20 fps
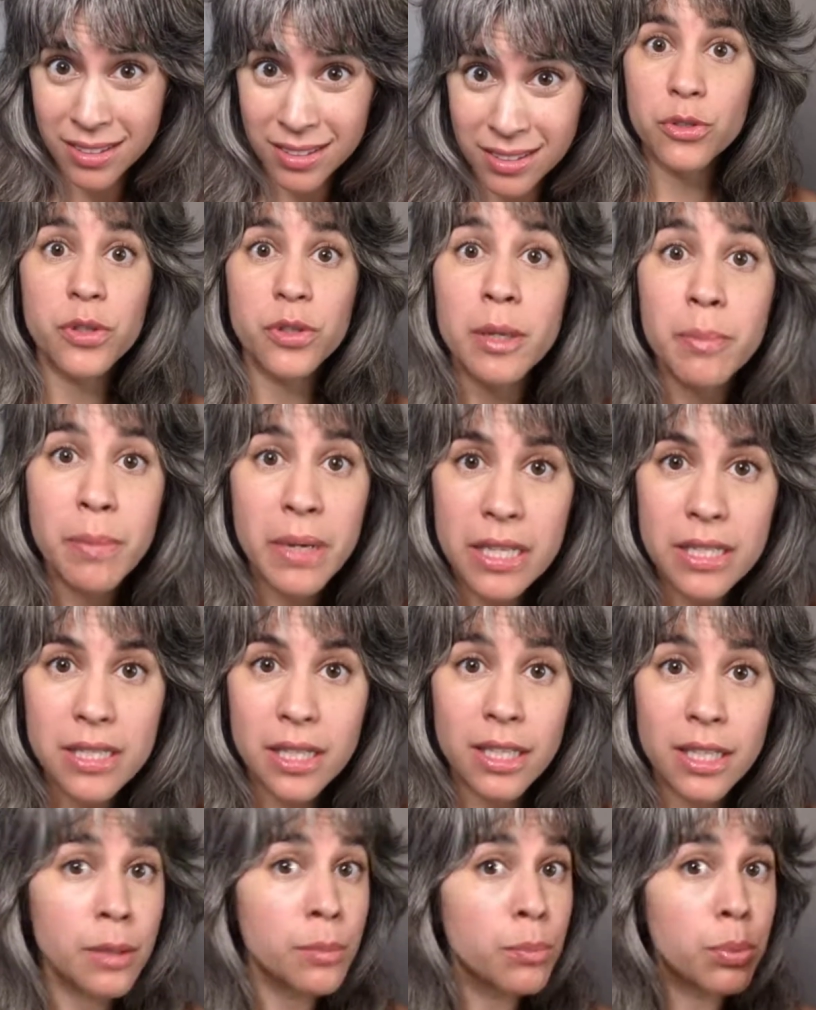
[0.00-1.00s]
So that means
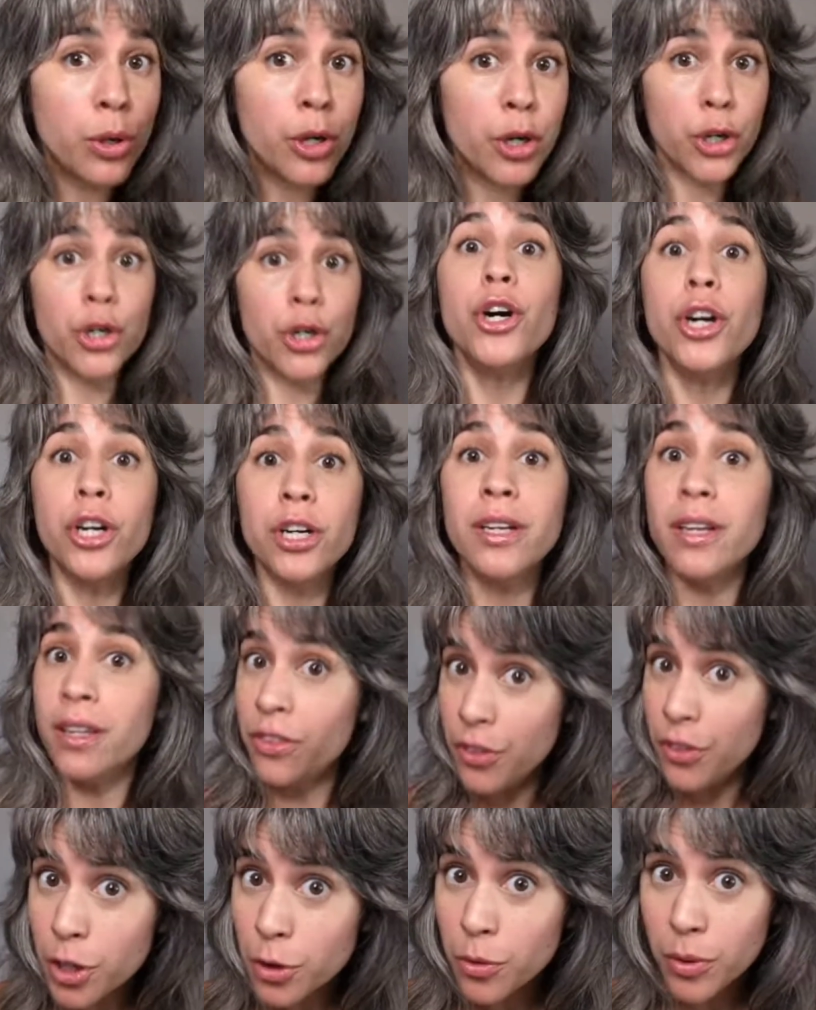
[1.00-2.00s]
that the employer could,
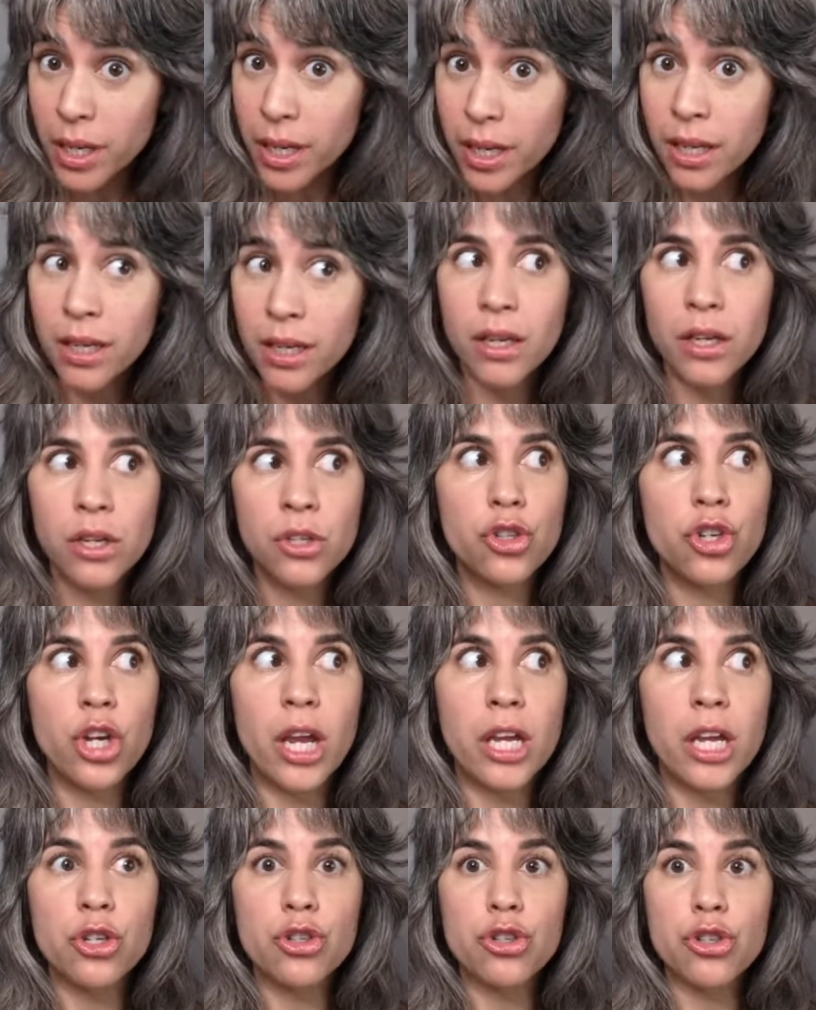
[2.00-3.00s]
in theory,
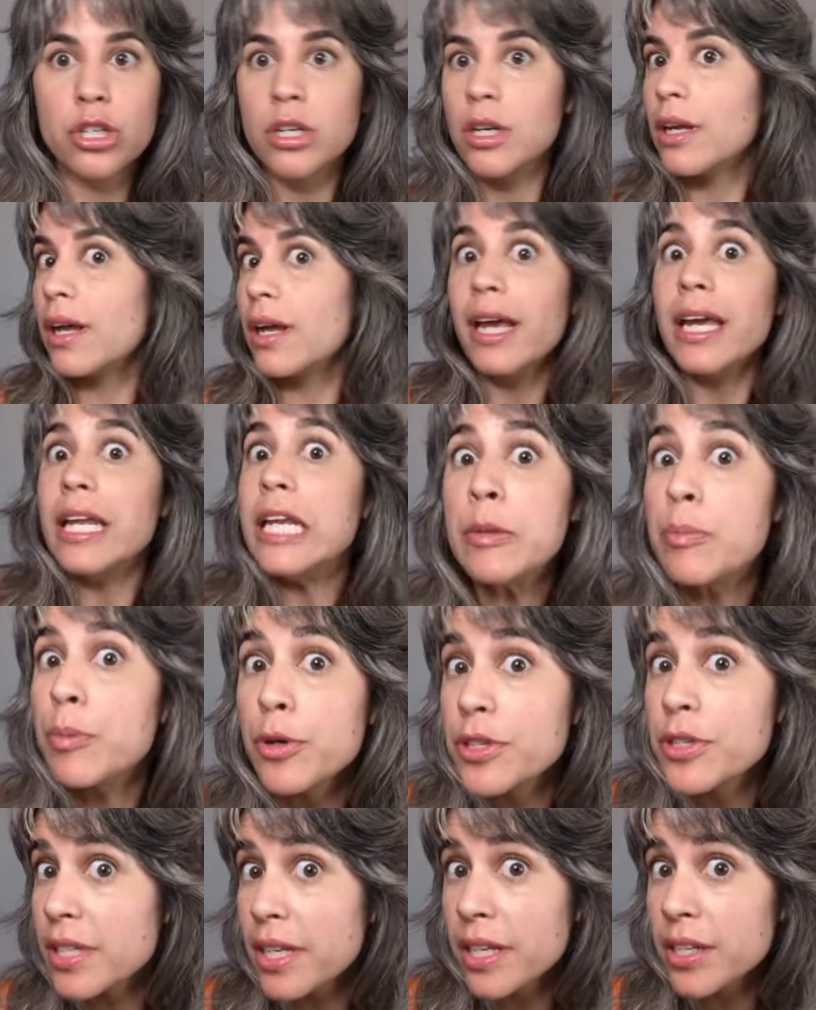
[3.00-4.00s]
change
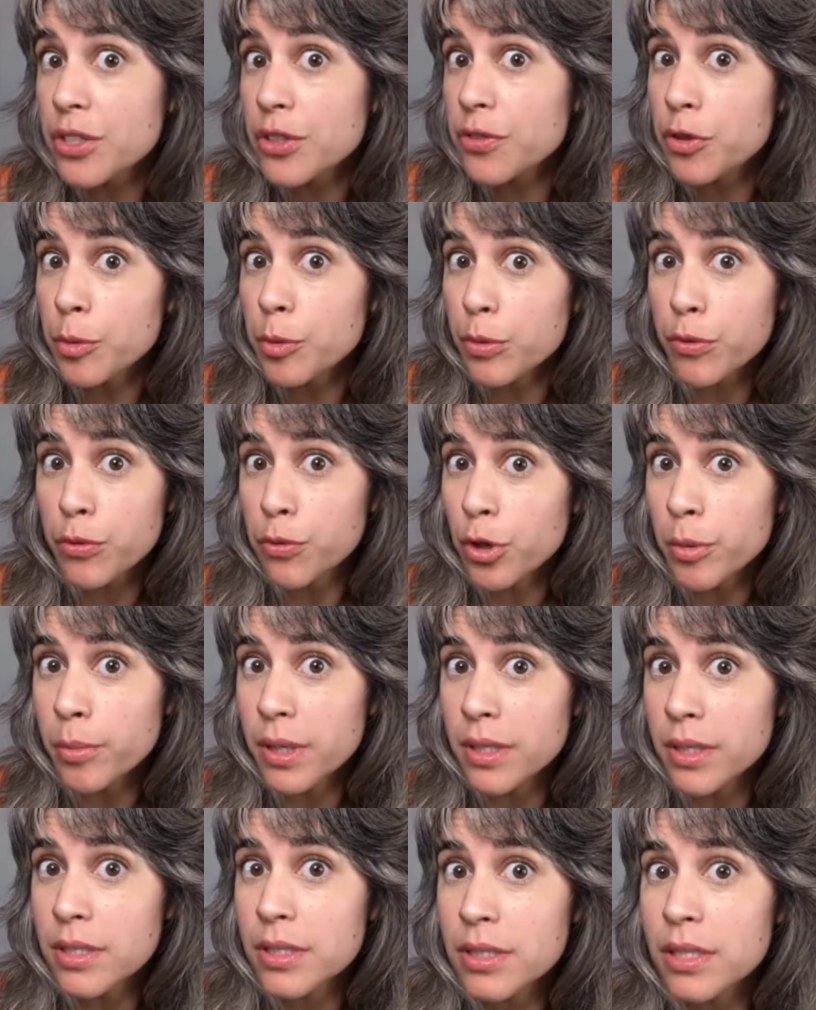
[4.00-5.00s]
80% of your
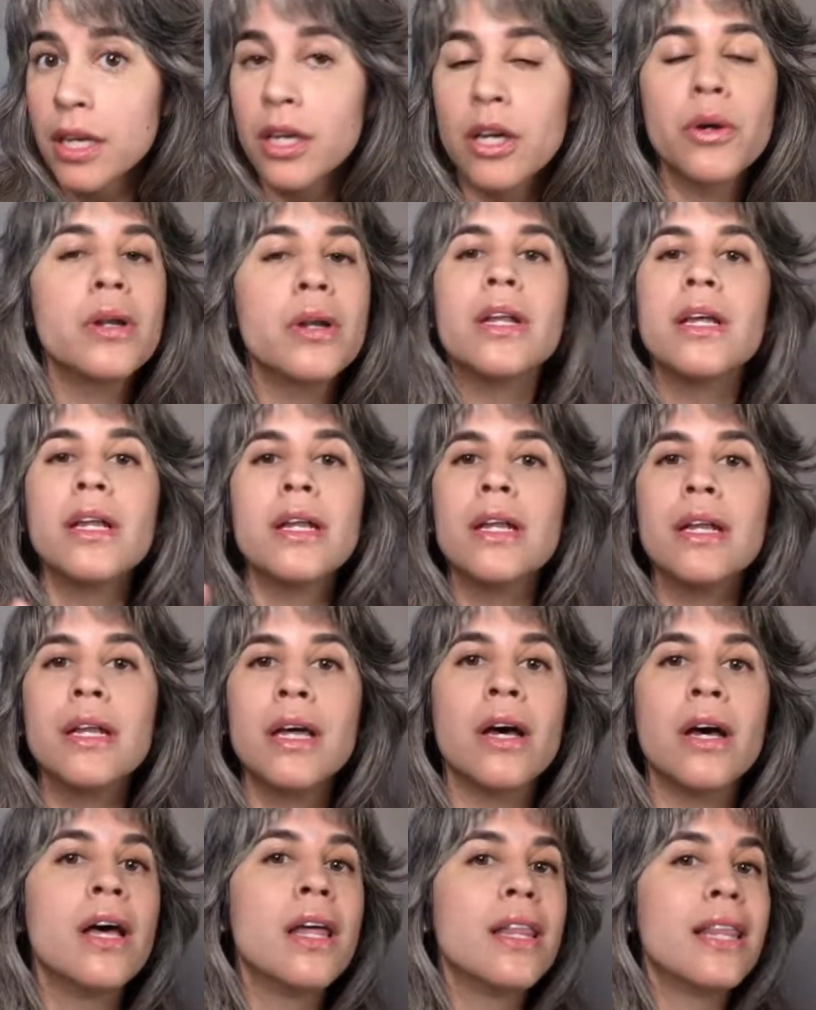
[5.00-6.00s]
performance and go, no.